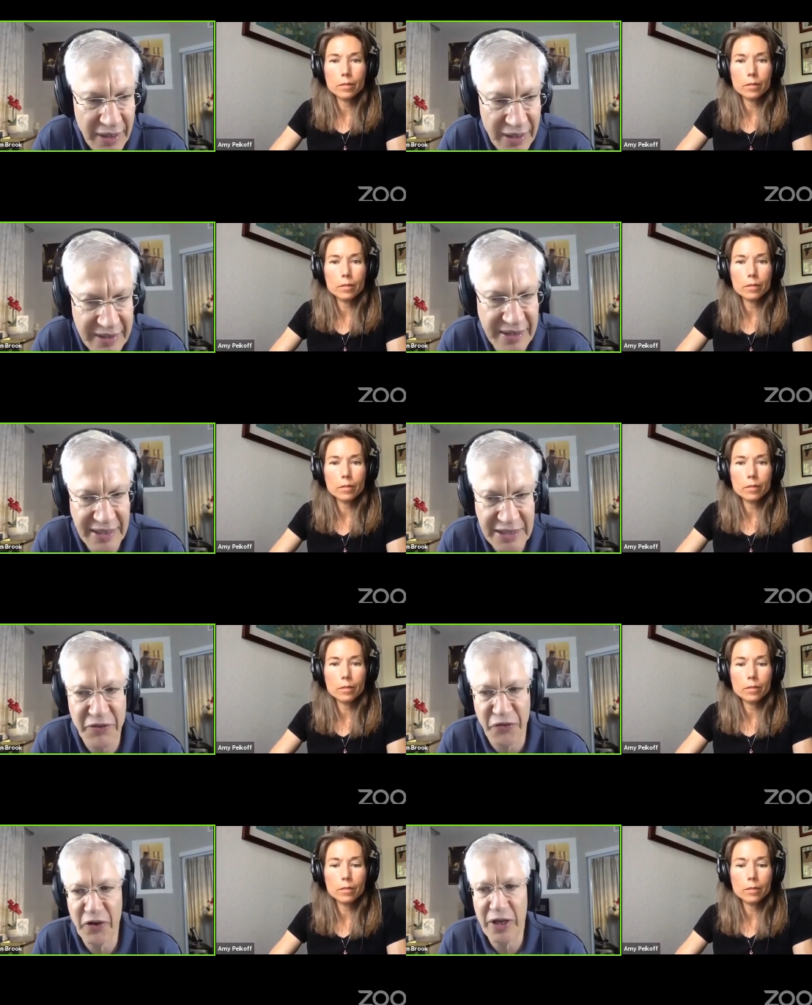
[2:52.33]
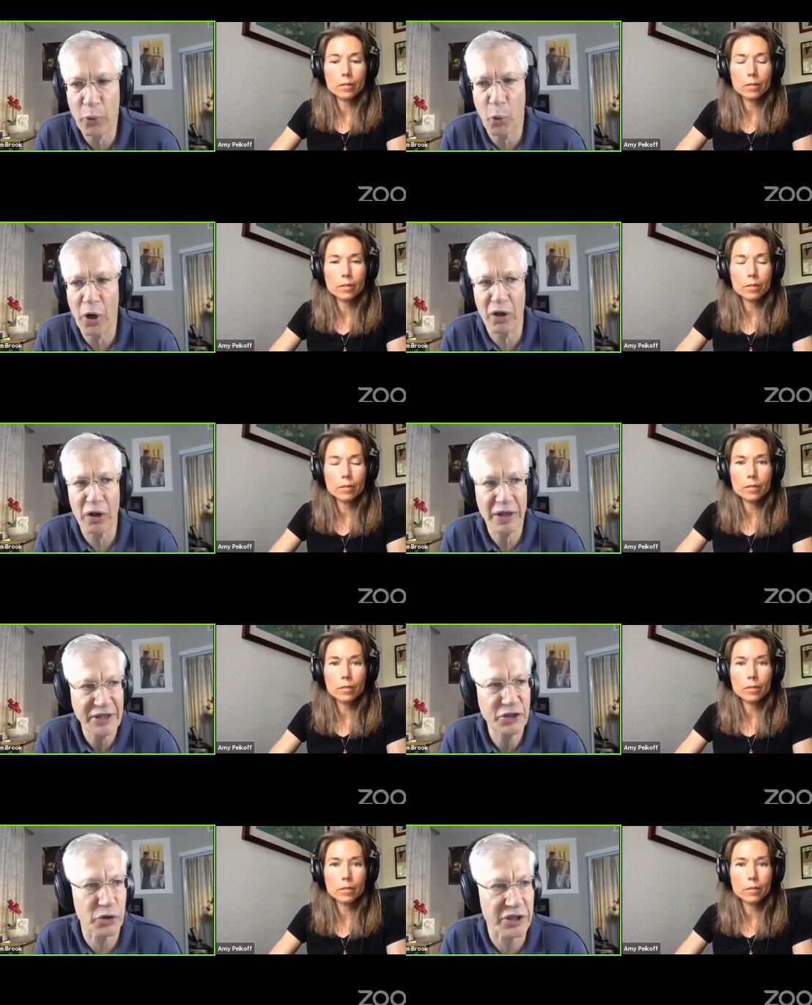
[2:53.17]
Speaker 1: he thinks free will
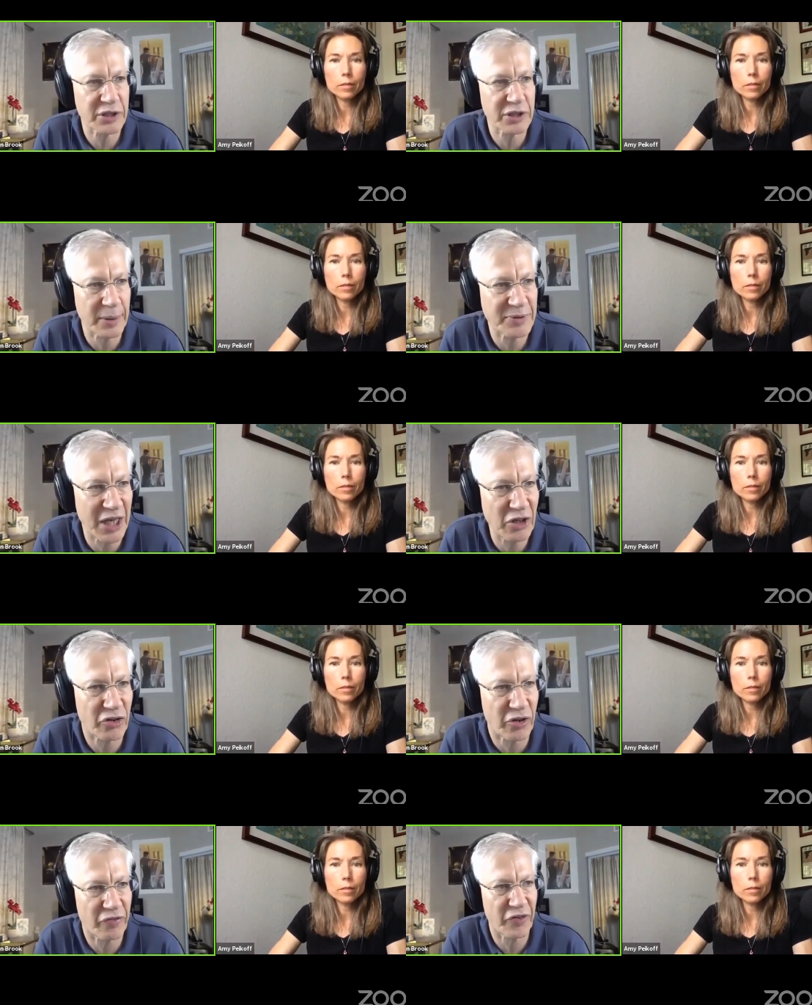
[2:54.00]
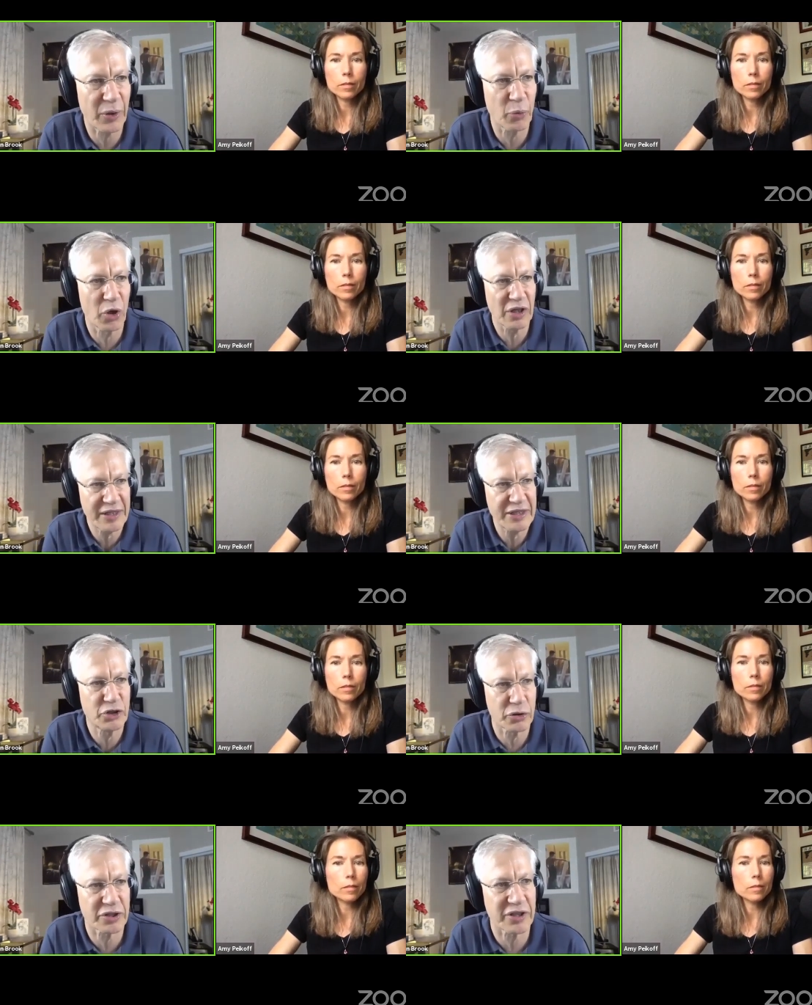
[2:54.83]
leads you to temptation. Free will
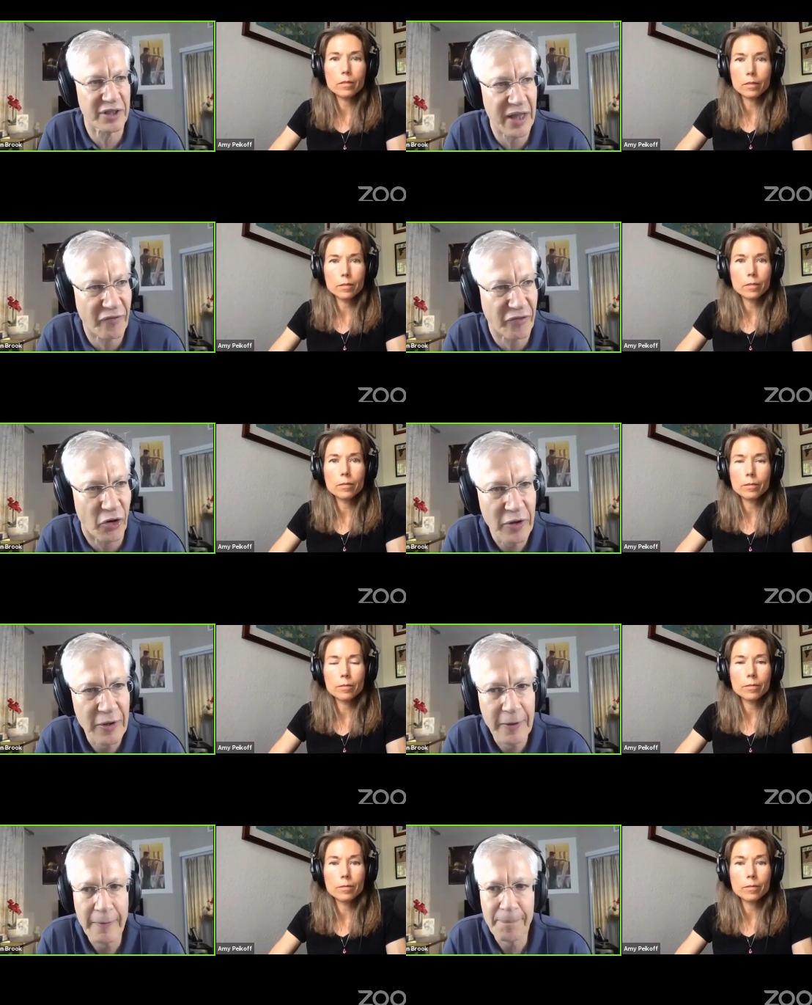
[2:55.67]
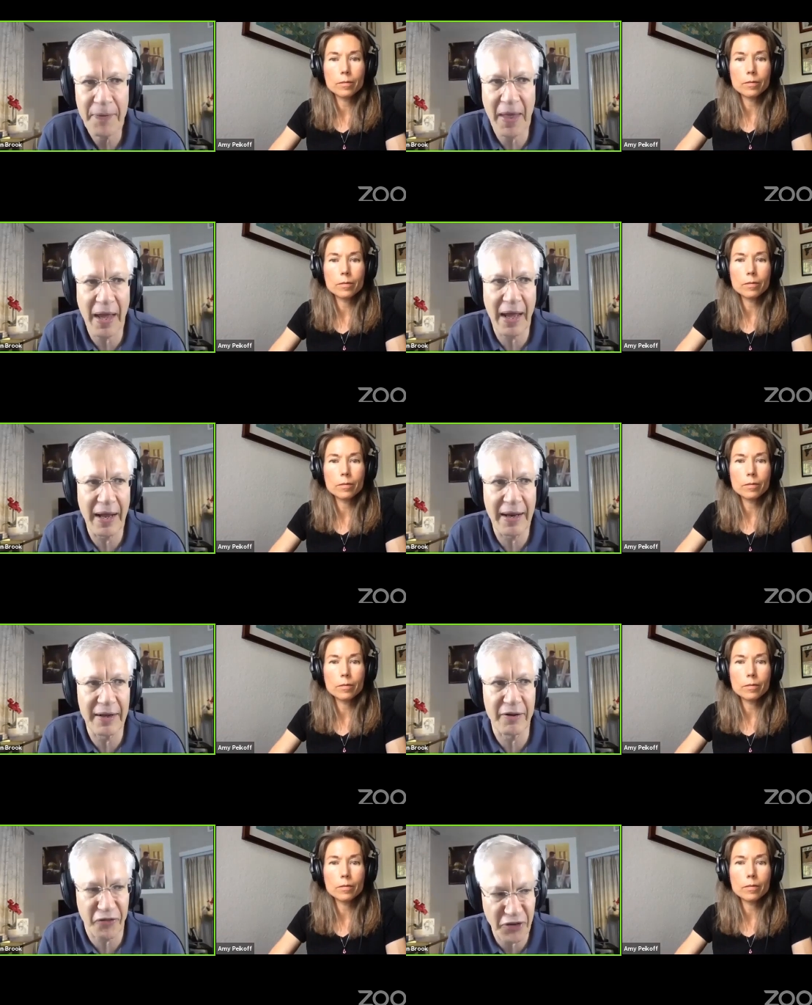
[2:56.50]
leads you to the devil.
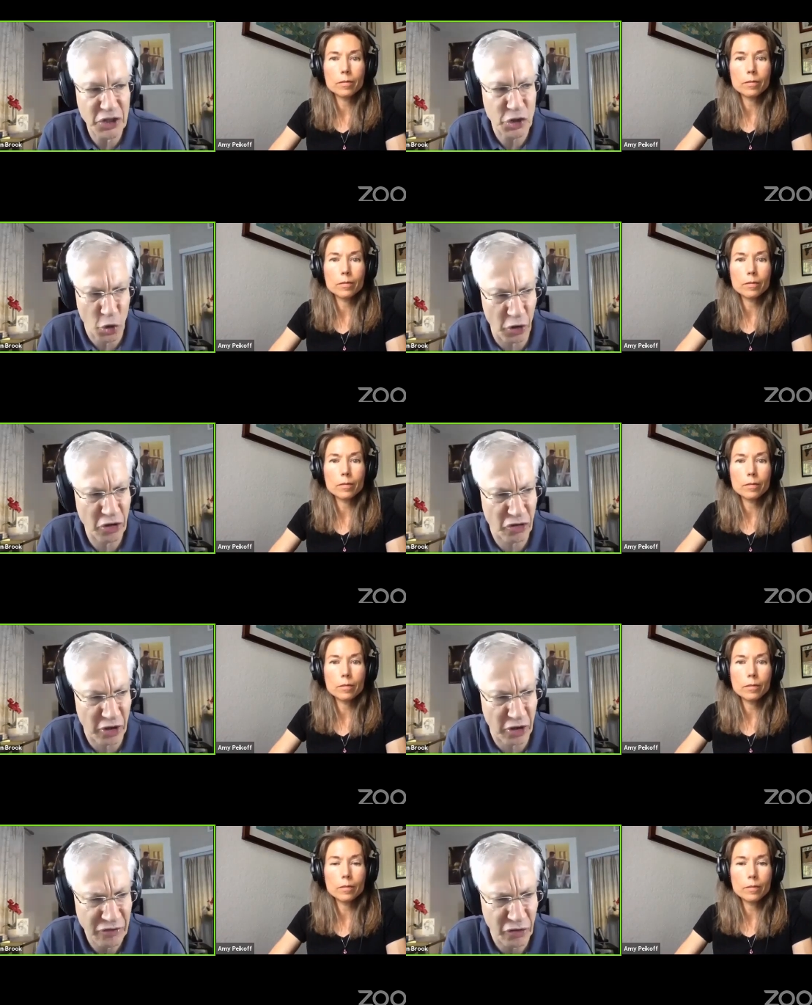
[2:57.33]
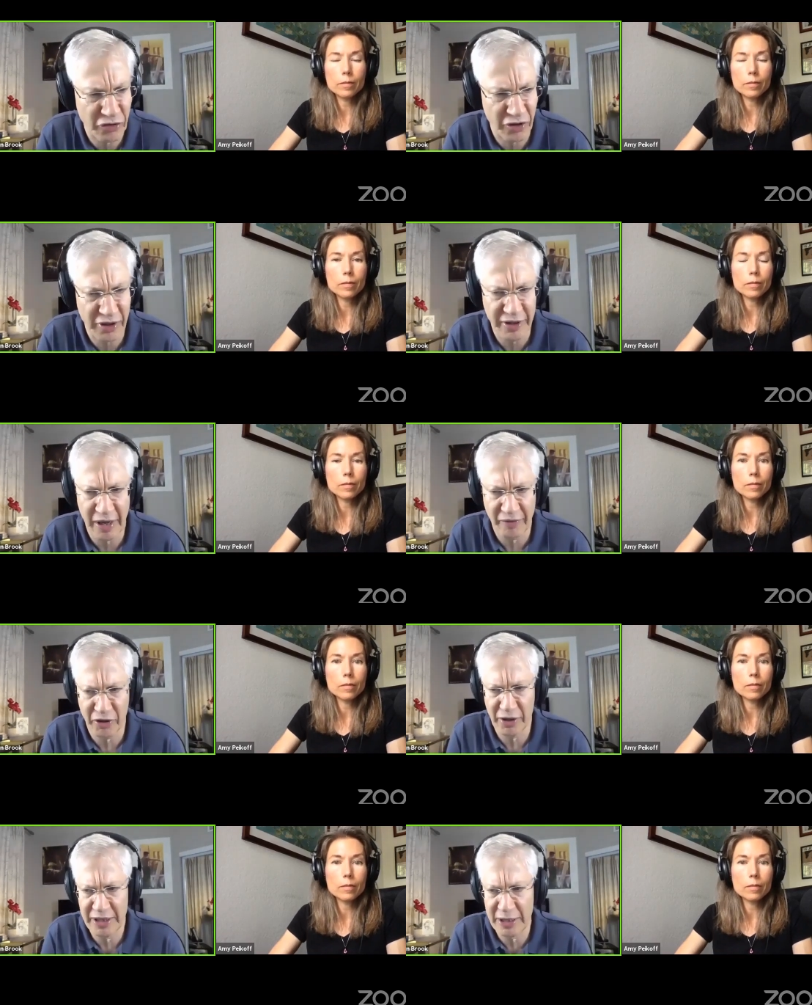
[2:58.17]
And free choice leaves you to the
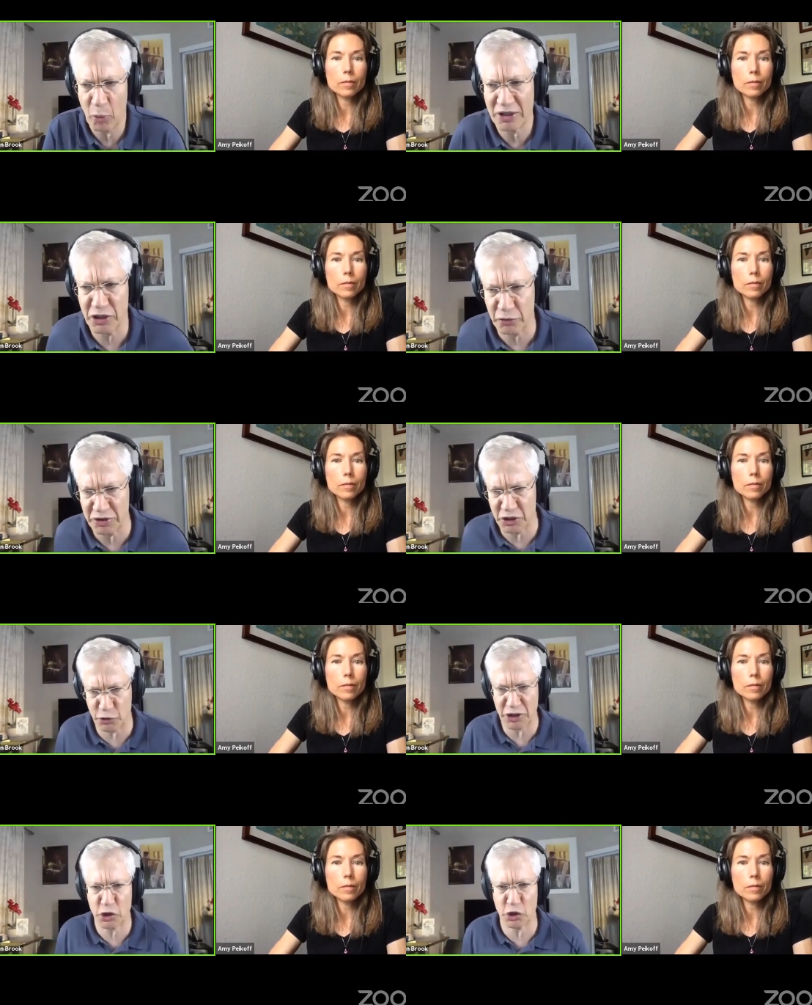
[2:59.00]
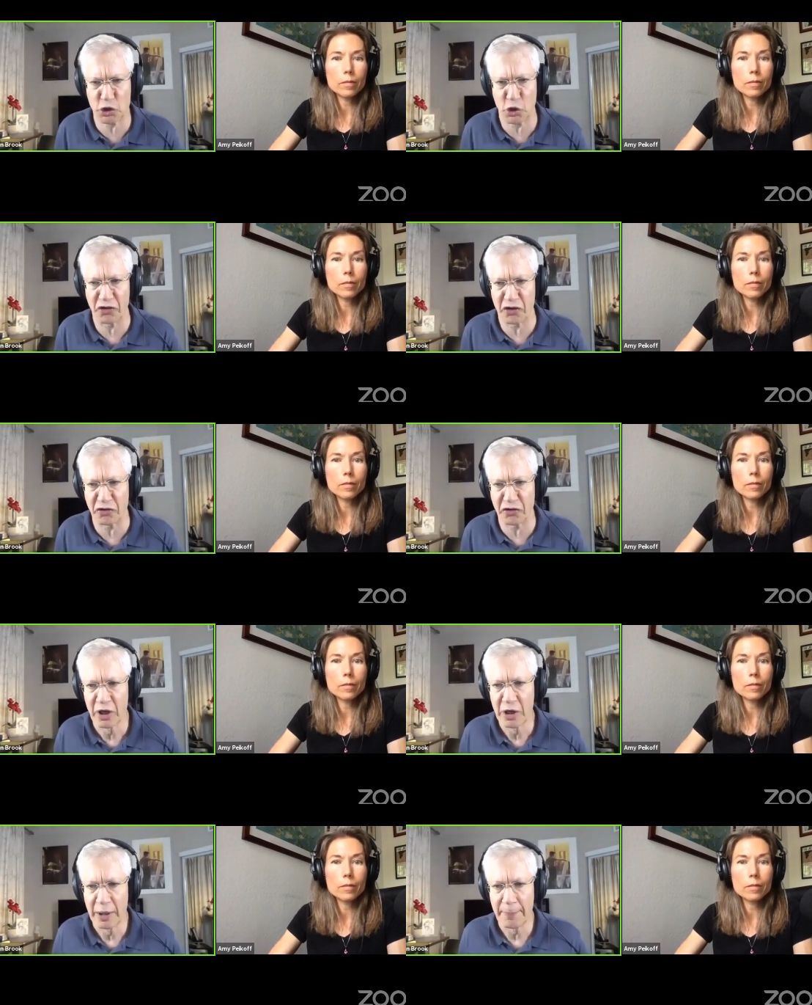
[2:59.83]
devil. And he wants to restrict your
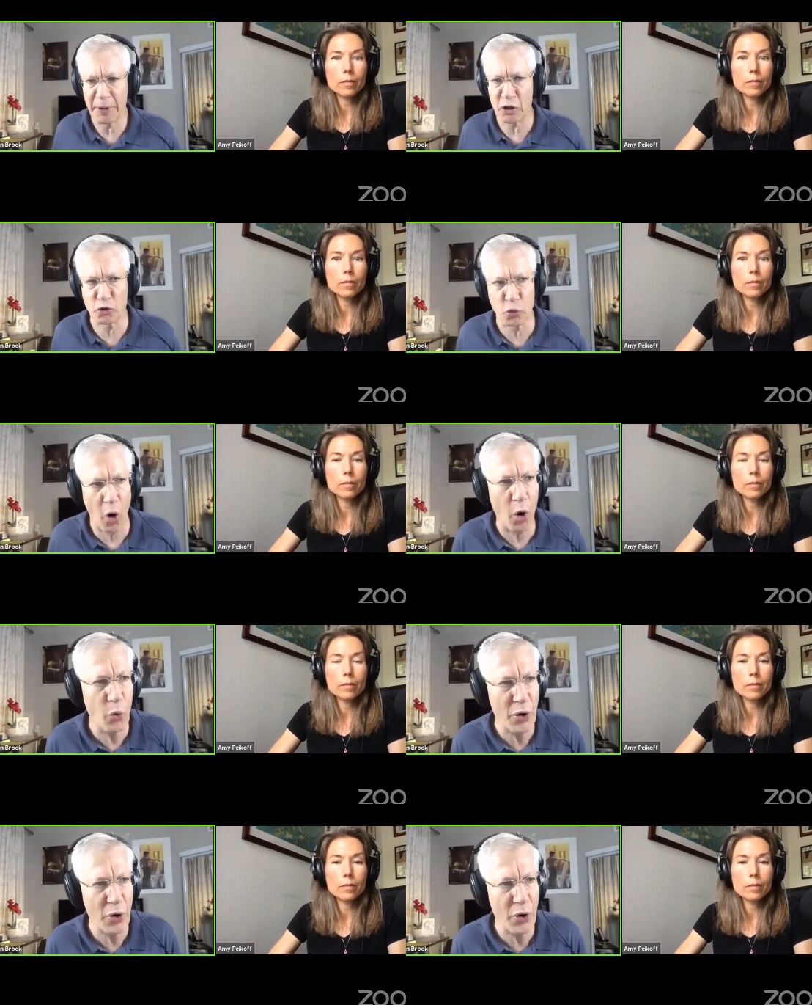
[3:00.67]
choices because we're all